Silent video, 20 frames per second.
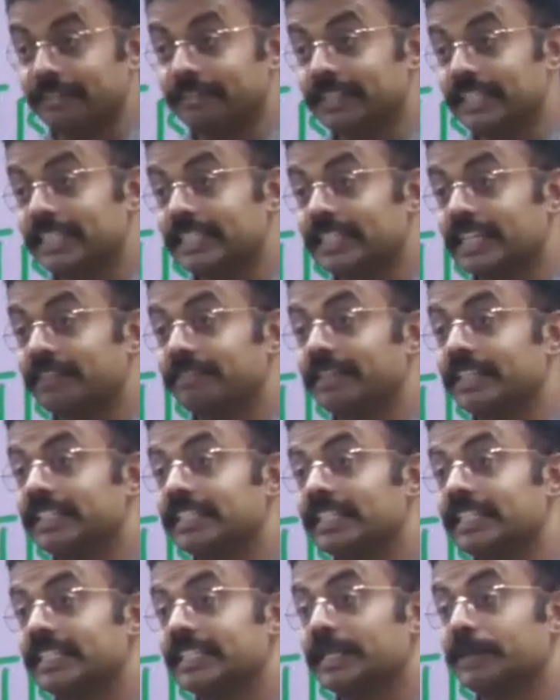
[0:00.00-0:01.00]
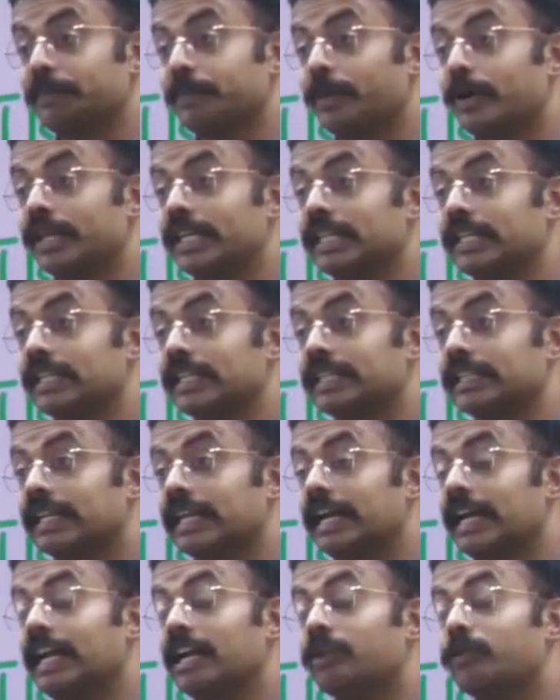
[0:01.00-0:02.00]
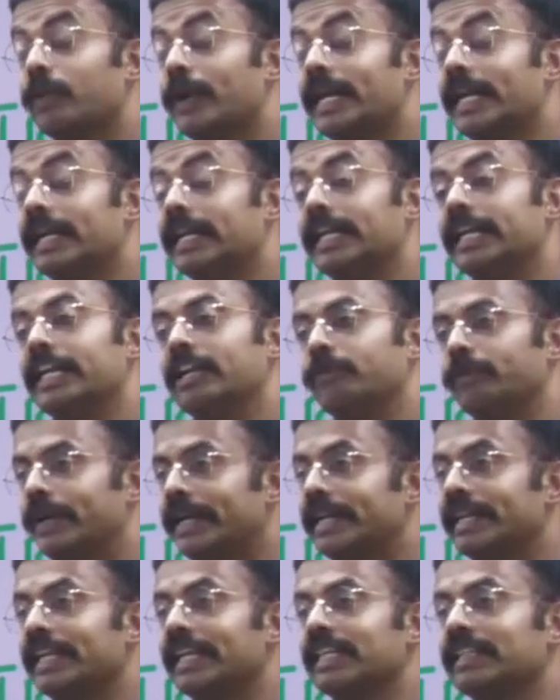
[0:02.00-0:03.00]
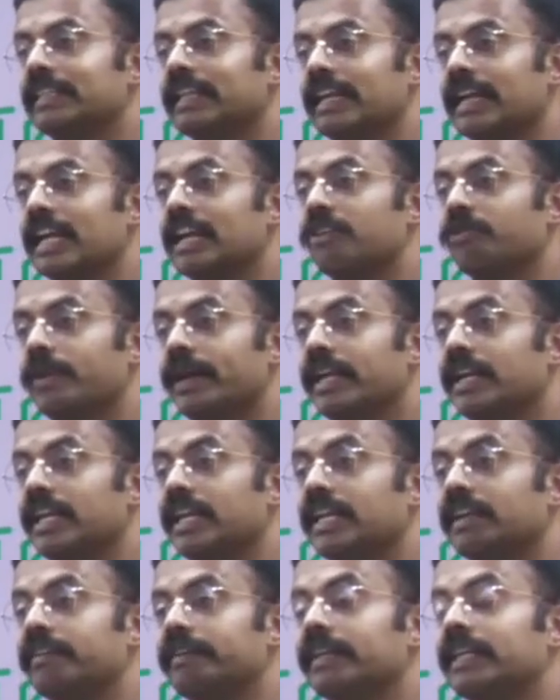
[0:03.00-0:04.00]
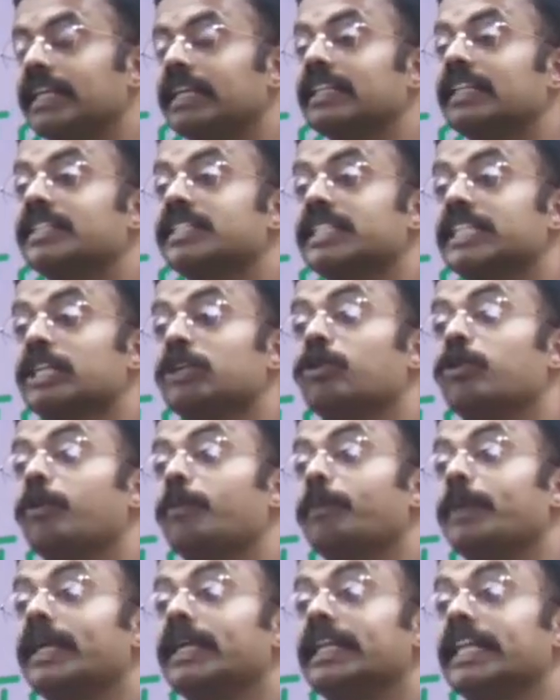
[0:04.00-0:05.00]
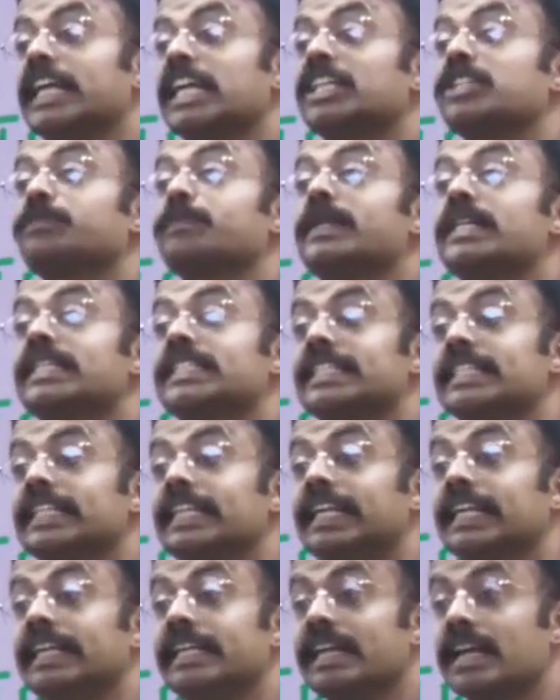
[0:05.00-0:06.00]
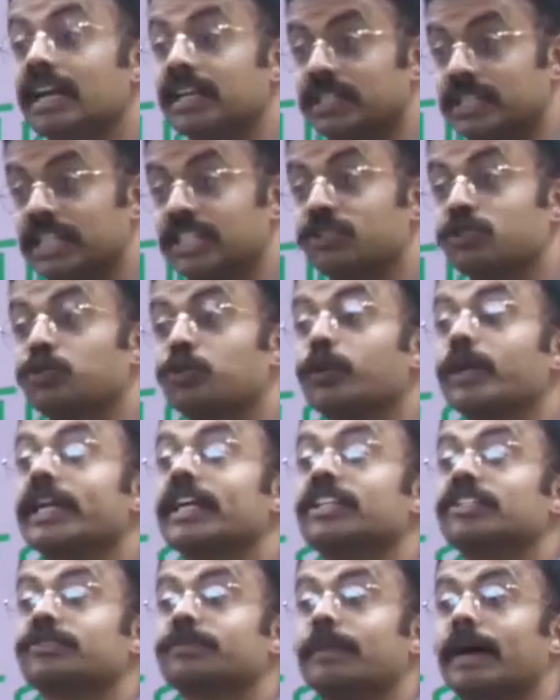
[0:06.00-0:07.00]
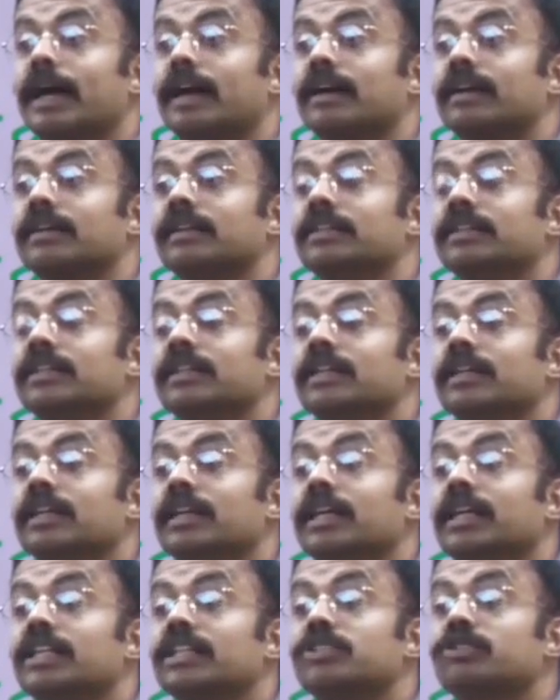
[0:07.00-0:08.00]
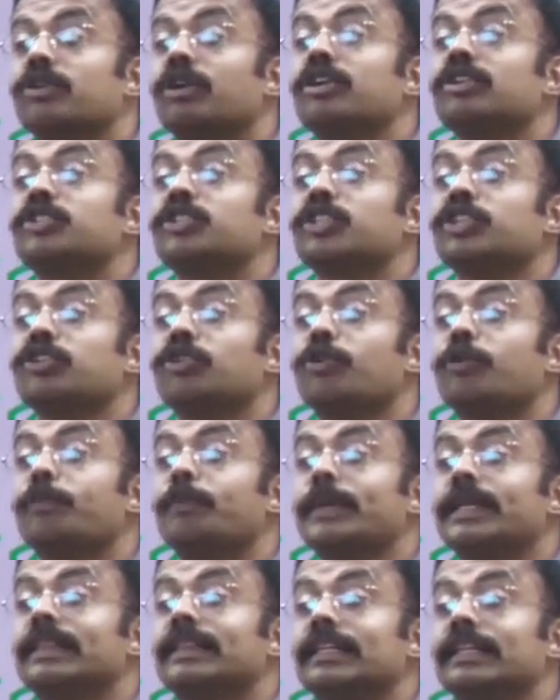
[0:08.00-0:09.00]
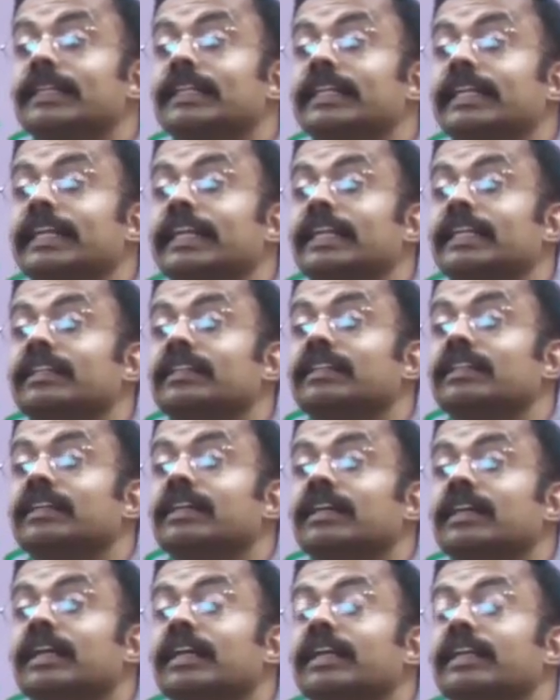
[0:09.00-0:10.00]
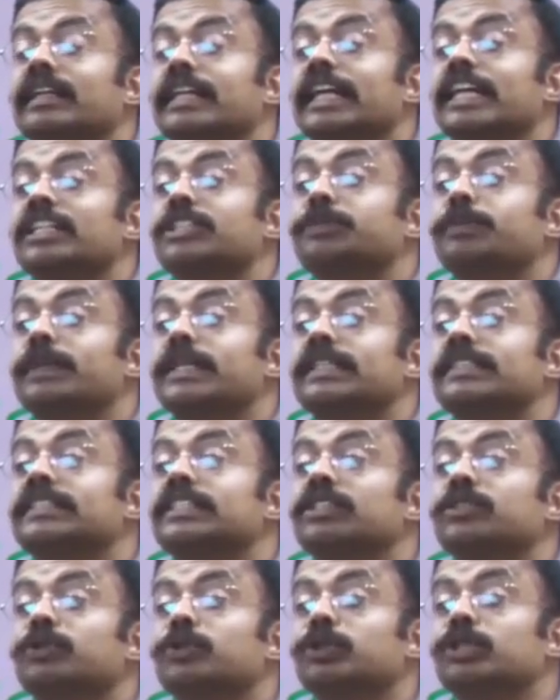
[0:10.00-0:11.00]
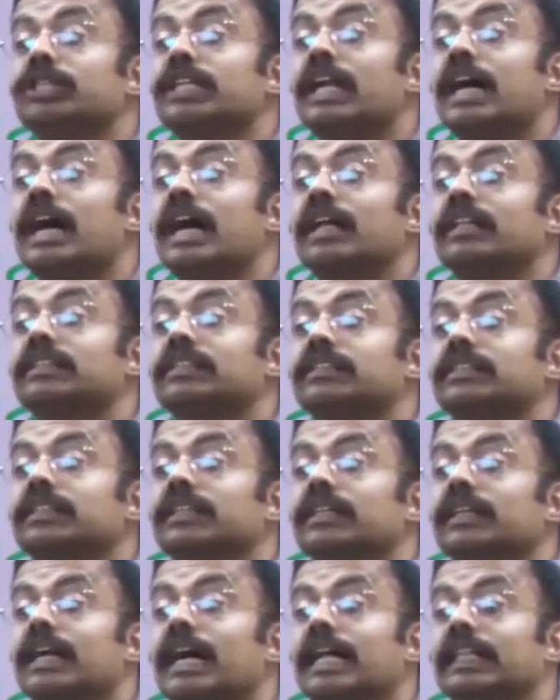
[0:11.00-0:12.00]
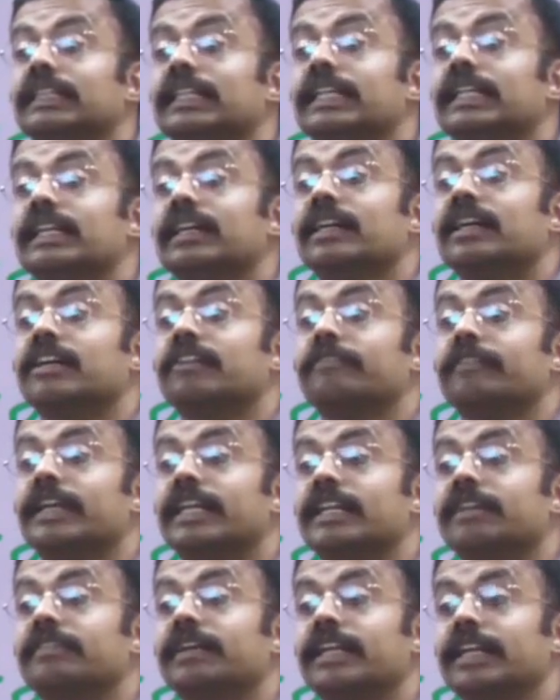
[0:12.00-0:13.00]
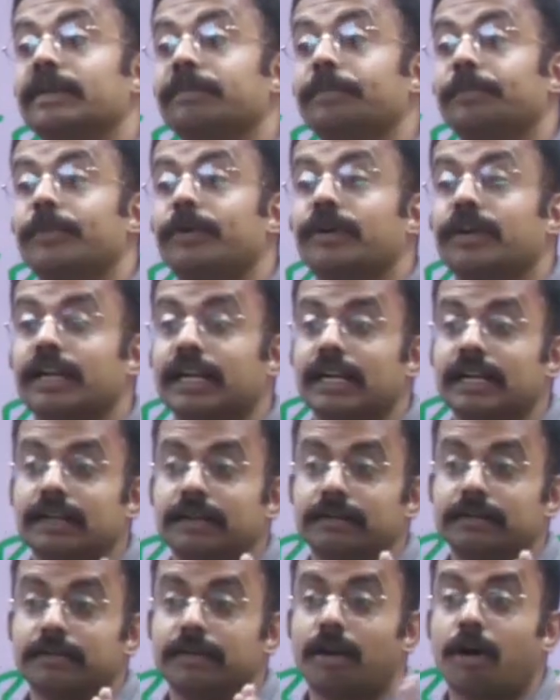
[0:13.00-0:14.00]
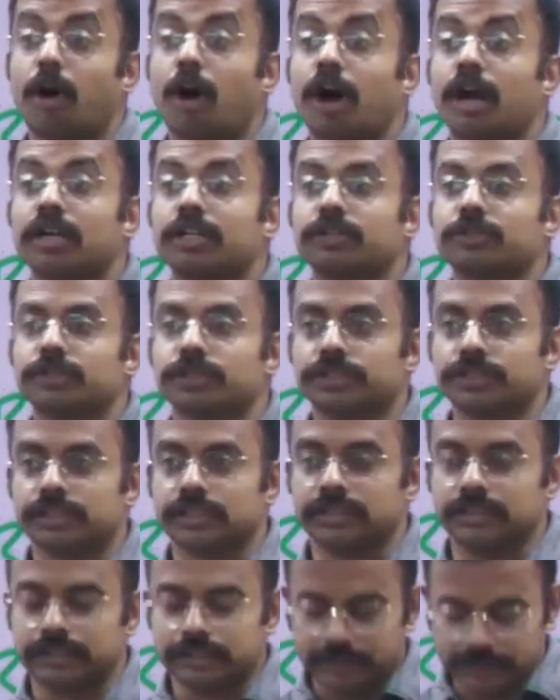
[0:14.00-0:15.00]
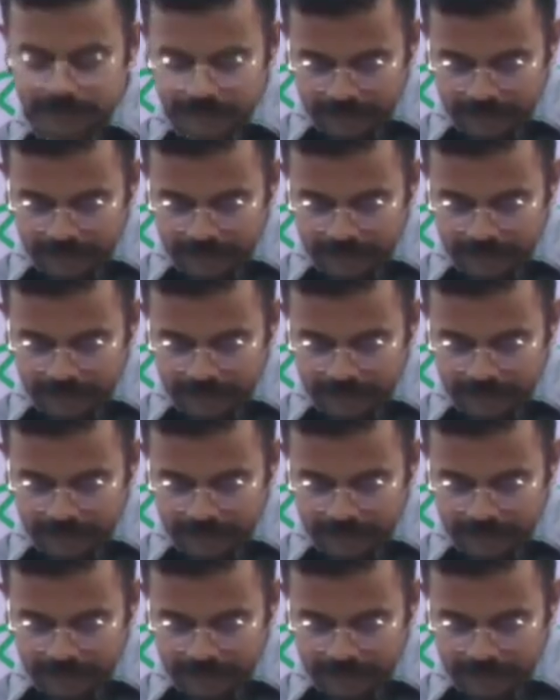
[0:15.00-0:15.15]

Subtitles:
convention is important, Andre? 2020, in the year 2020, the COP takes place in India just 2 years back. It is called COP 13. Takes place in Gujarat, Gandhinagar. Very, very important, hot question.